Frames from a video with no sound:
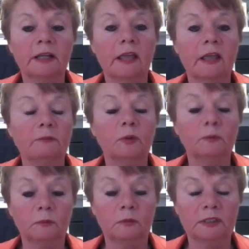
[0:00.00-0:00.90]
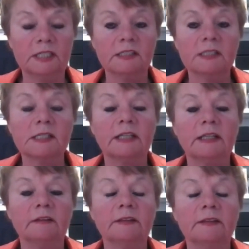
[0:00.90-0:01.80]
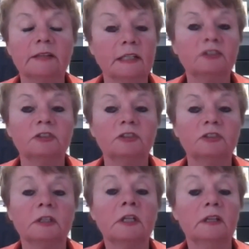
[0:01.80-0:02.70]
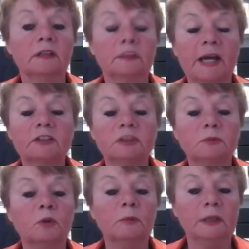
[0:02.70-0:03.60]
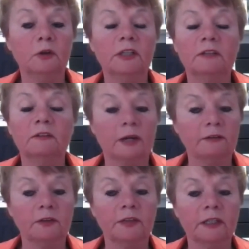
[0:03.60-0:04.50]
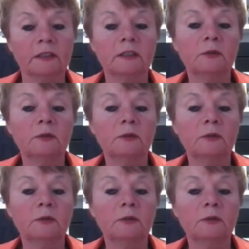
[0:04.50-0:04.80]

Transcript: And when TSSA does an initial inspection, we'll be looking for everything.